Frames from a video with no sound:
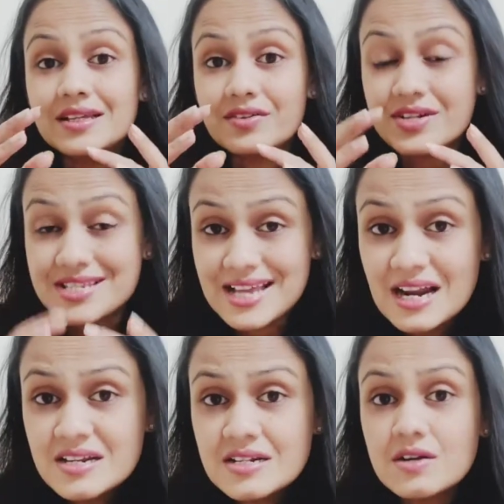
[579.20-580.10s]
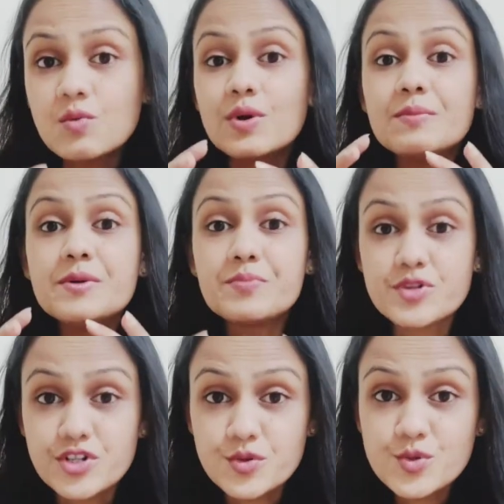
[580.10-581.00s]
the result will be
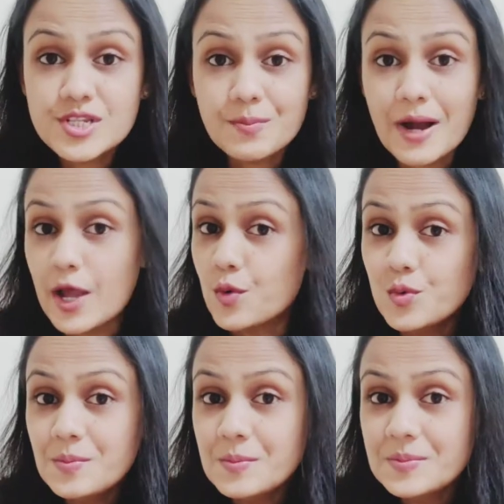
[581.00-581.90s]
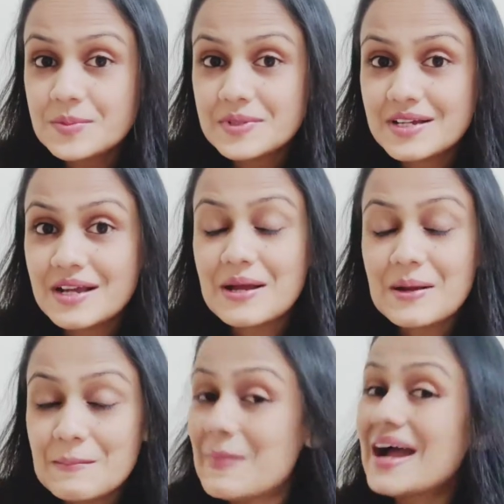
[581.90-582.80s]
produced by whom?
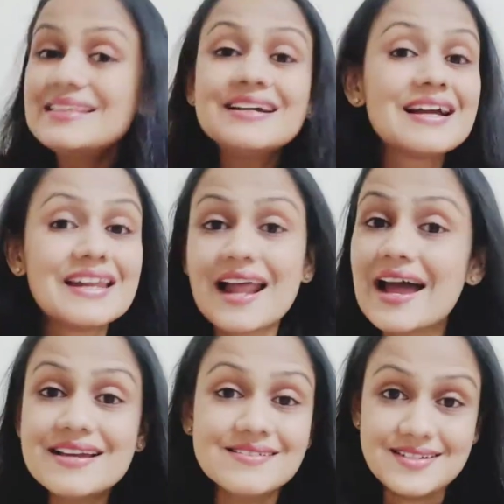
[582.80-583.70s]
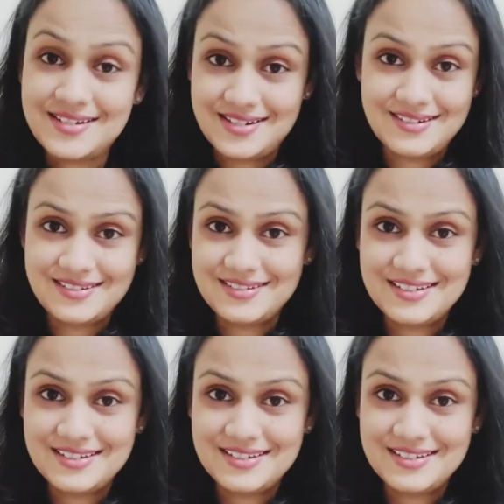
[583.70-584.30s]
By the client.